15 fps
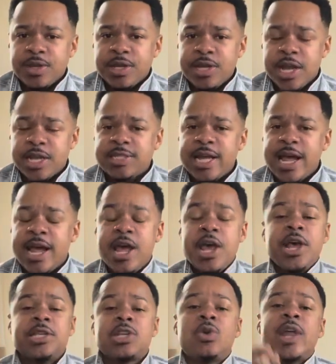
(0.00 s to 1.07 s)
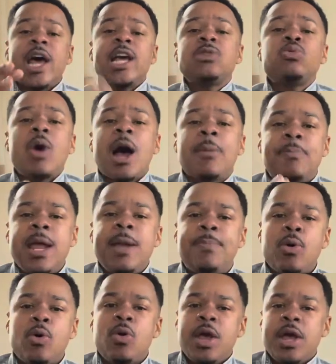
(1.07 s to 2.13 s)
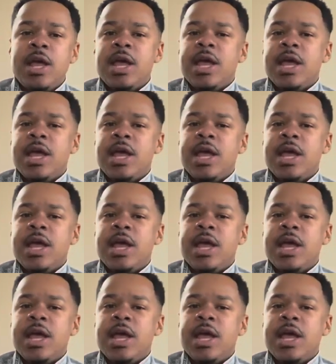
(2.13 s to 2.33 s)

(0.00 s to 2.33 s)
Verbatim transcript: You understand? So that's why people.